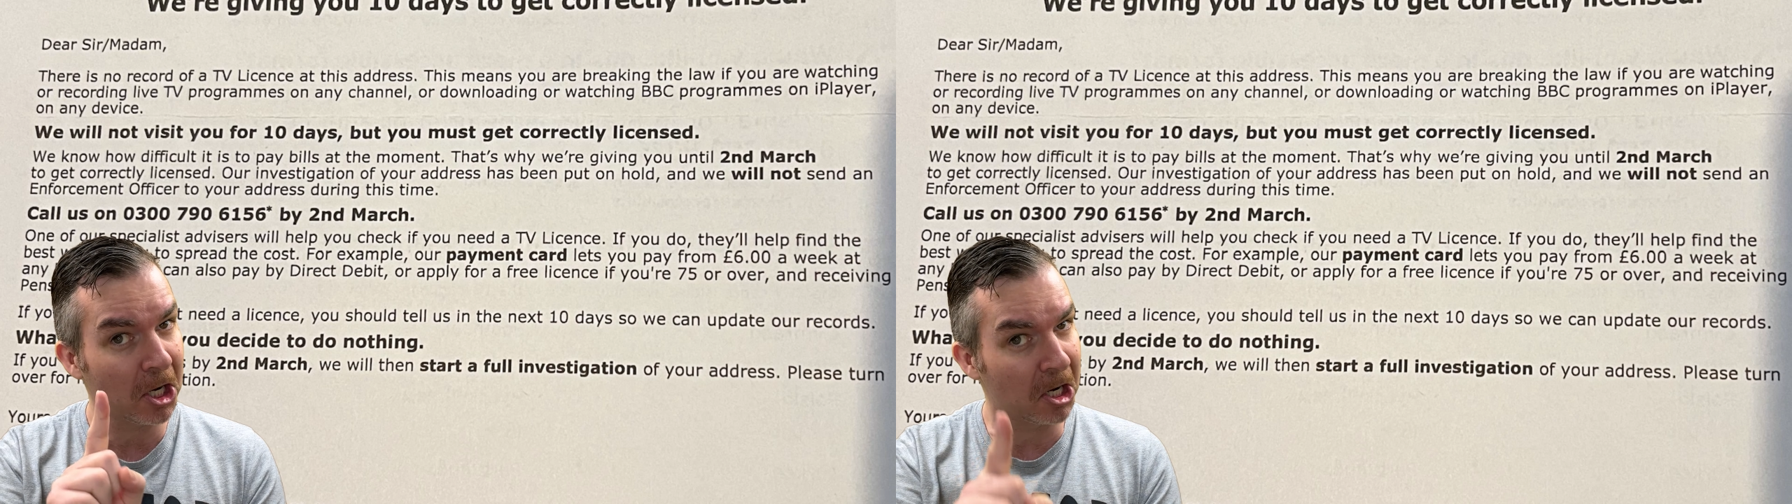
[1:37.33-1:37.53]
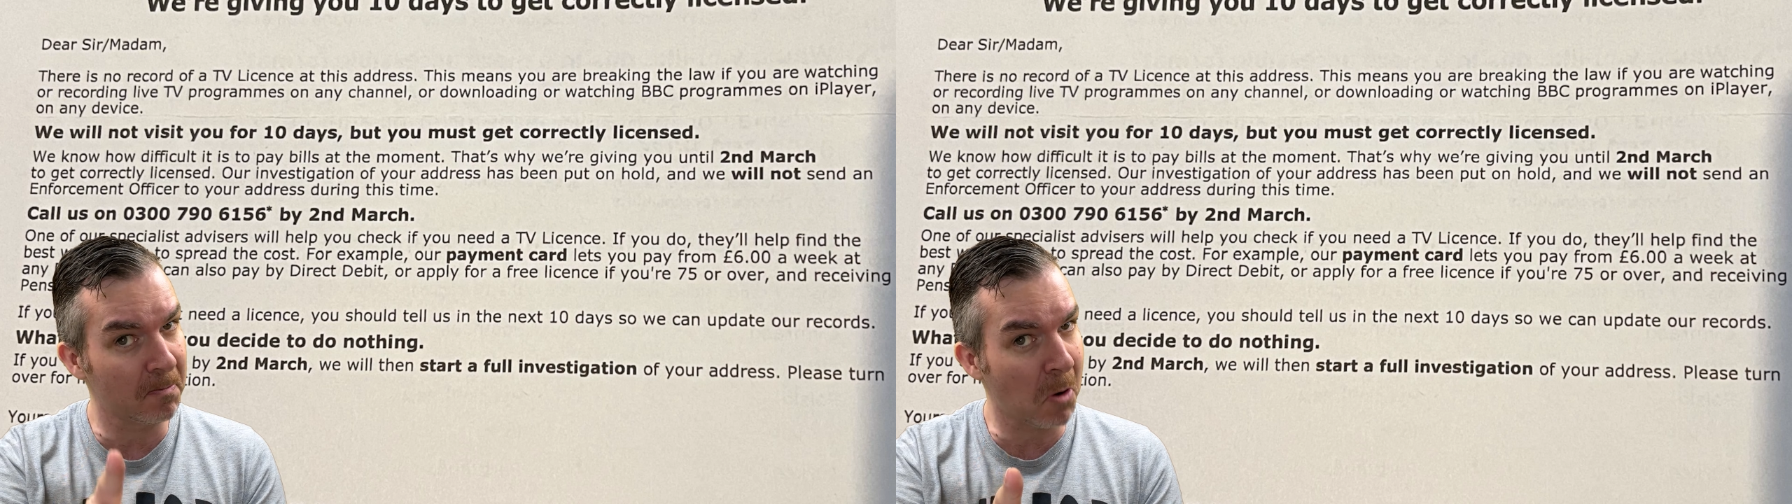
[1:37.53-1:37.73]

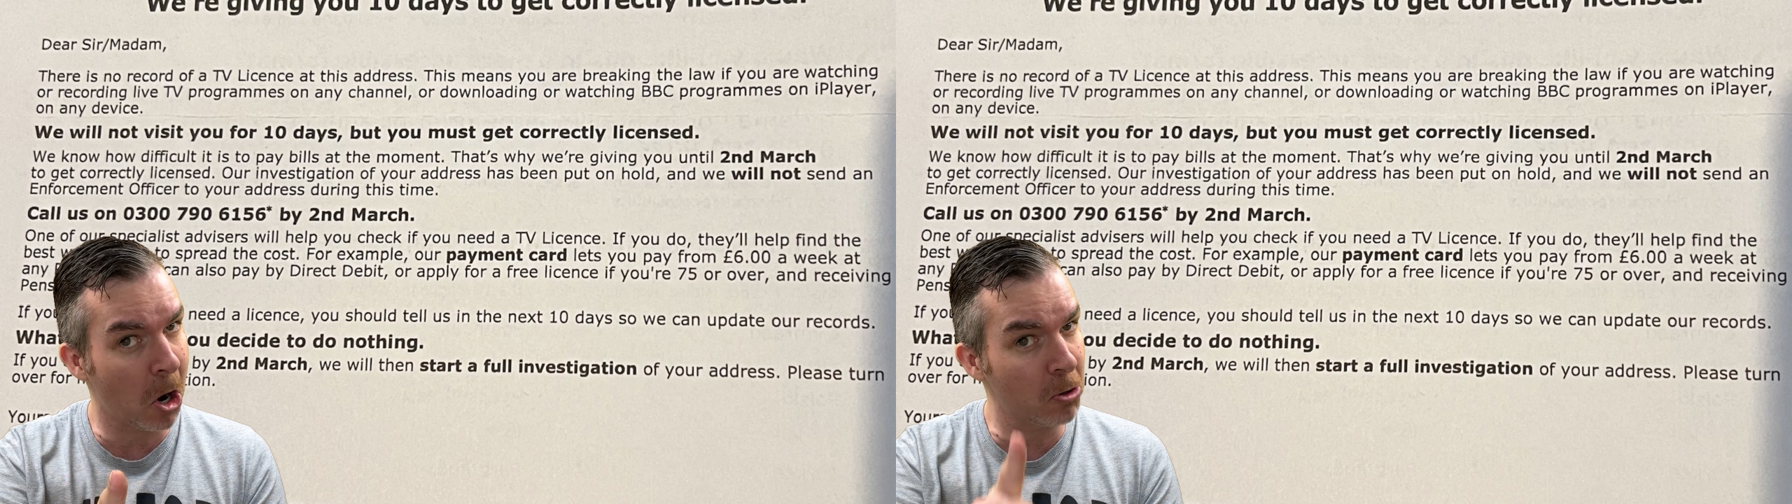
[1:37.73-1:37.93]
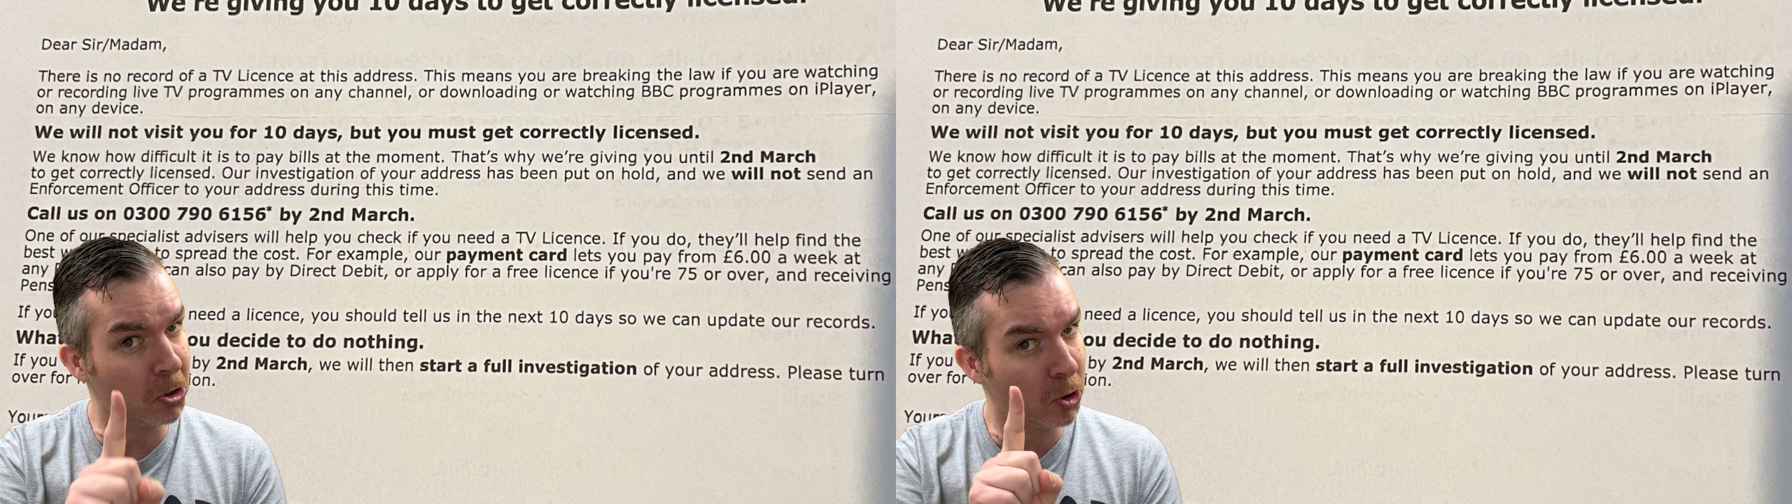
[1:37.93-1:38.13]
in
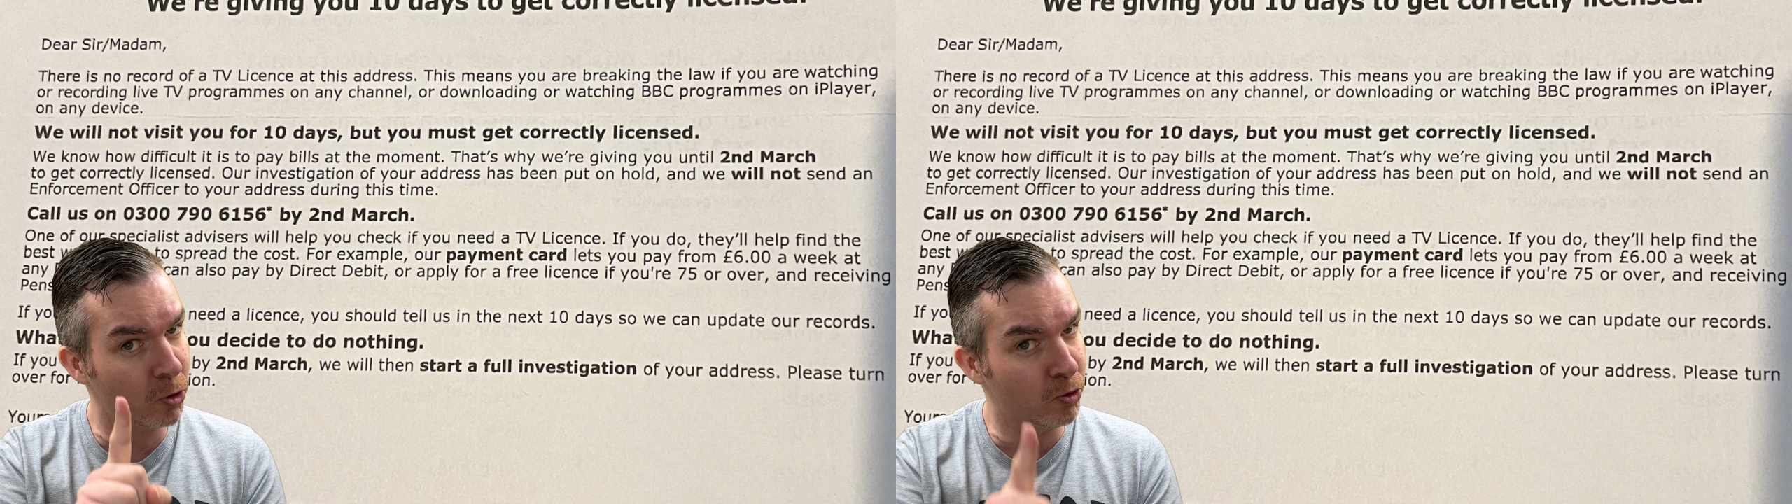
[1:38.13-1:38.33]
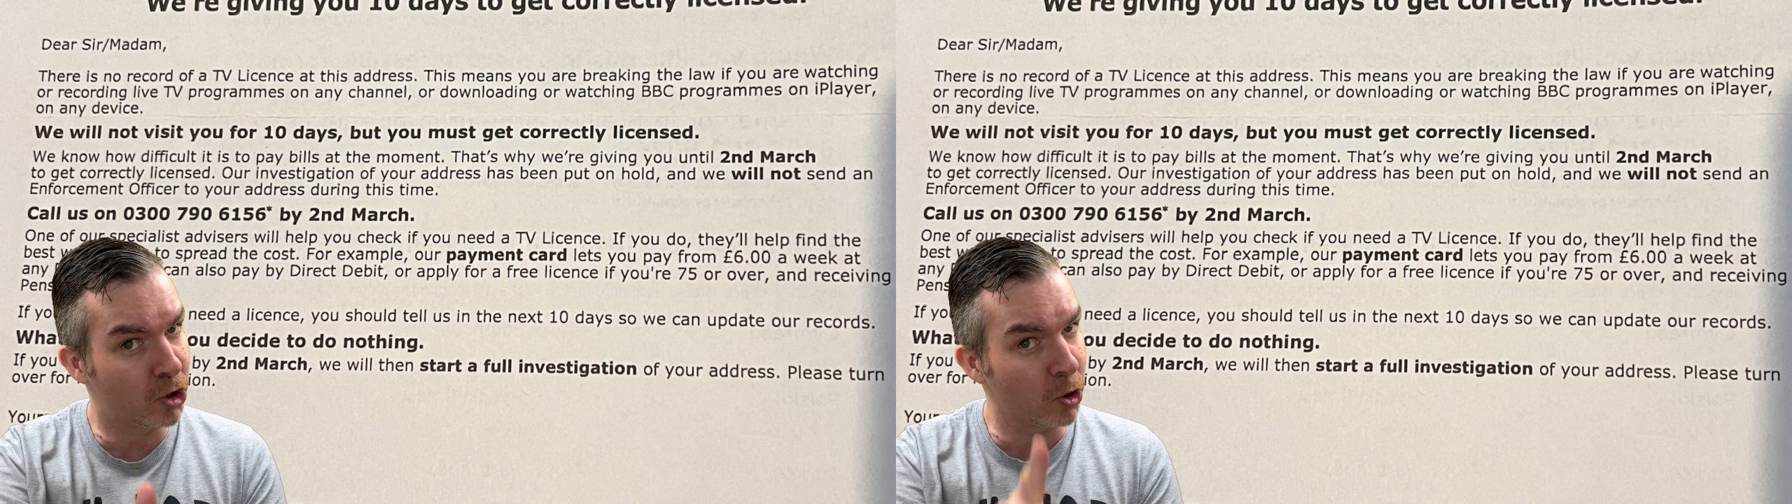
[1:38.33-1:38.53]
bold, so
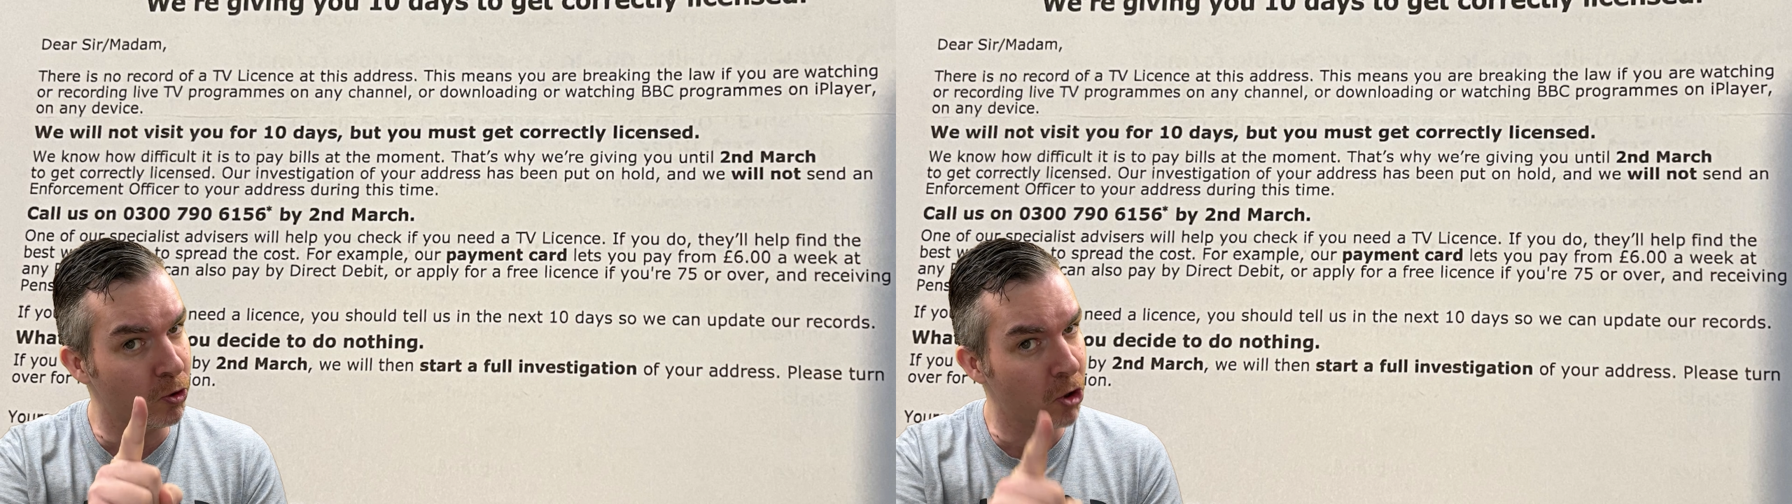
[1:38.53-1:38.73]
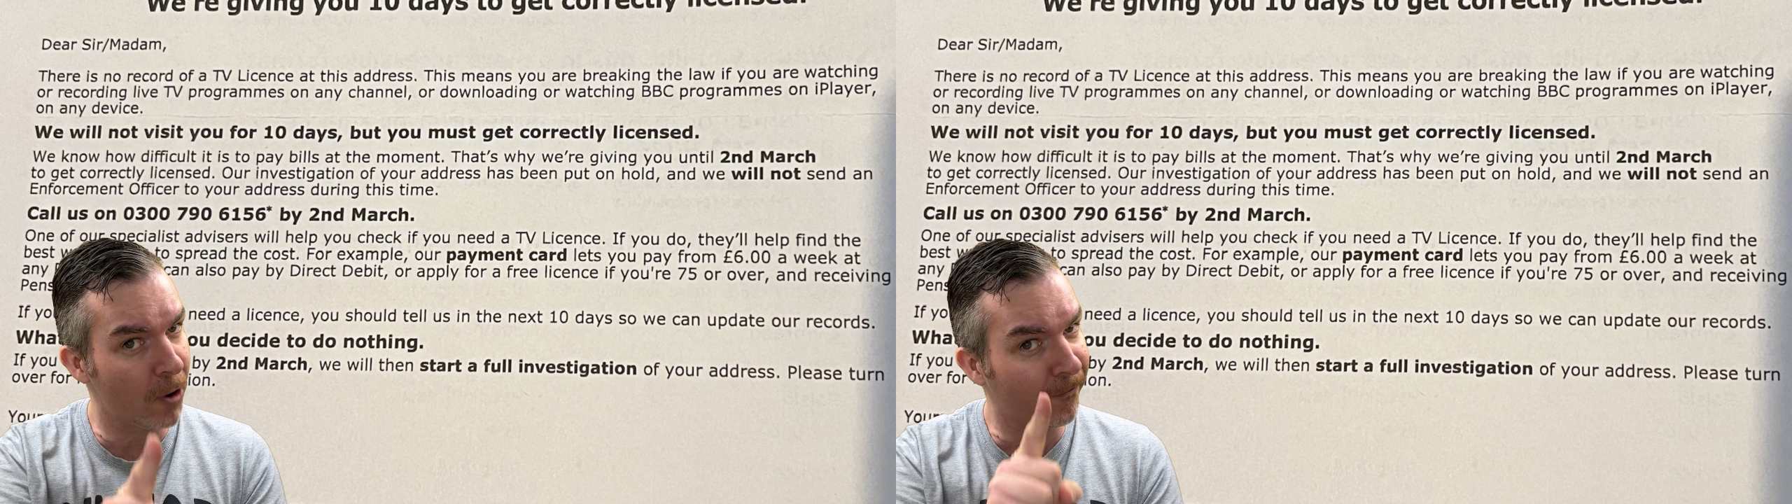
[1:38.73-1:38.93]
you do
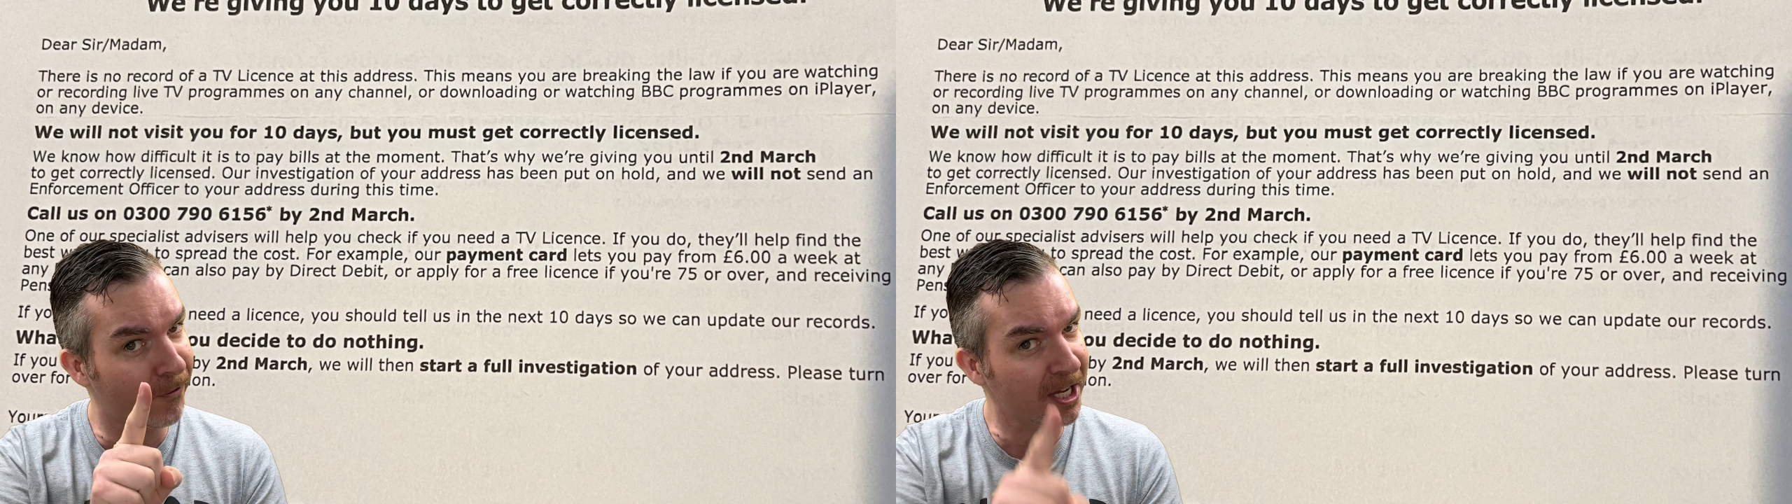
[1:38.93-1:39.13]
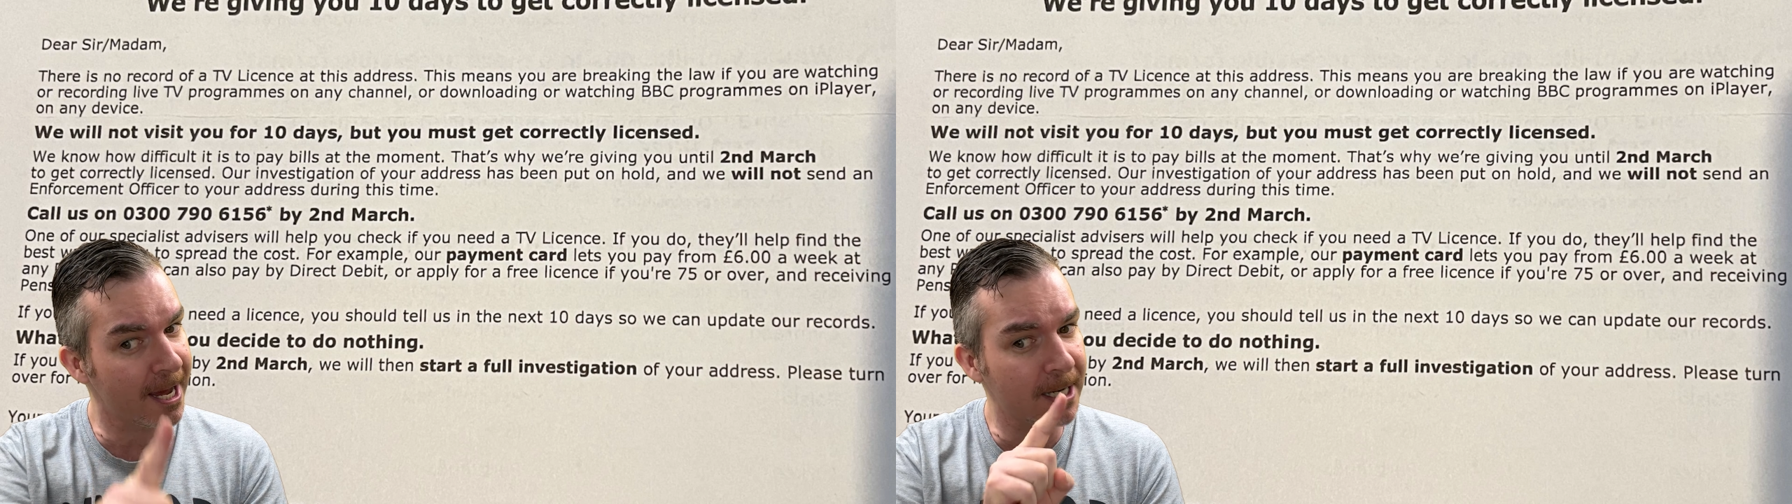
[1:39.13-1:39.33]
not
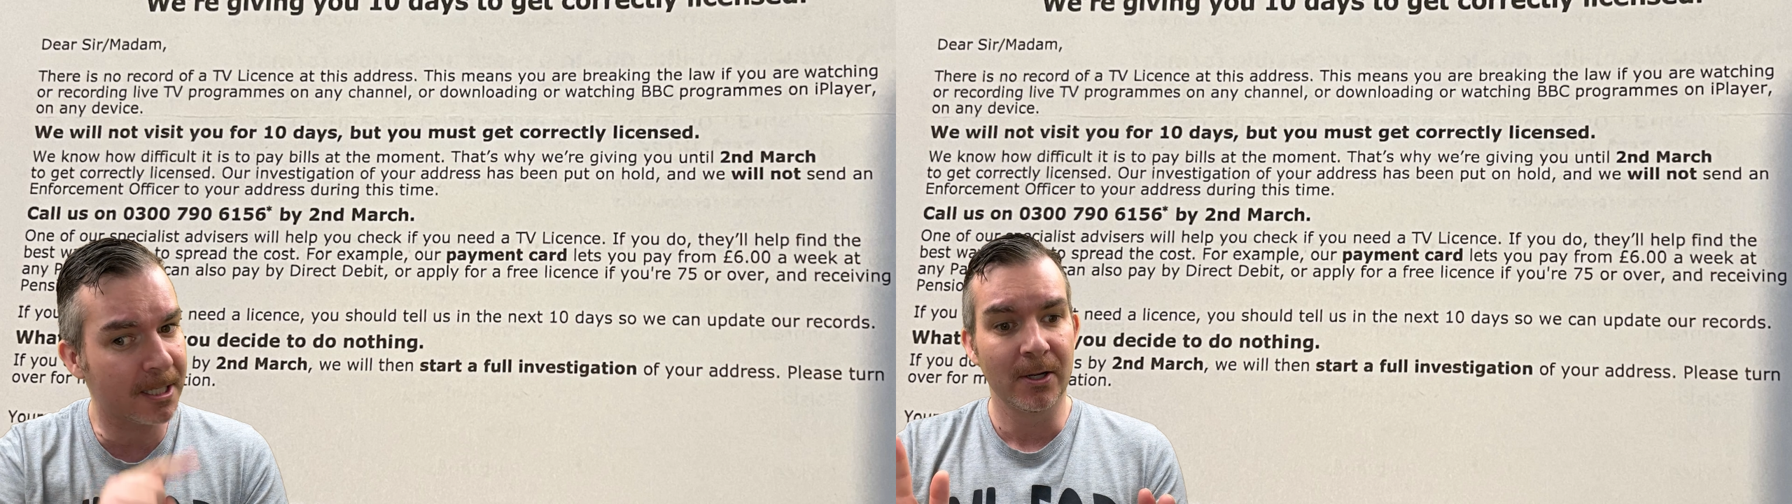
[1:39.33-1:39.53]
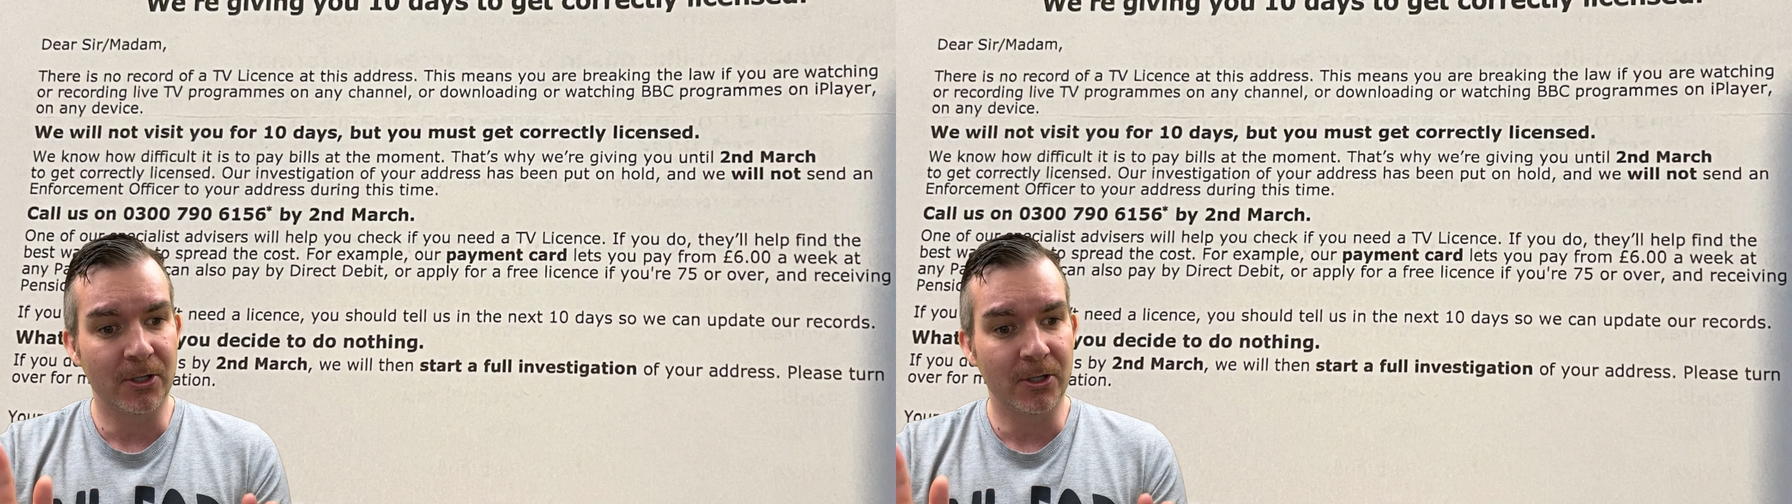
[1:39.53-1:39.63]
forget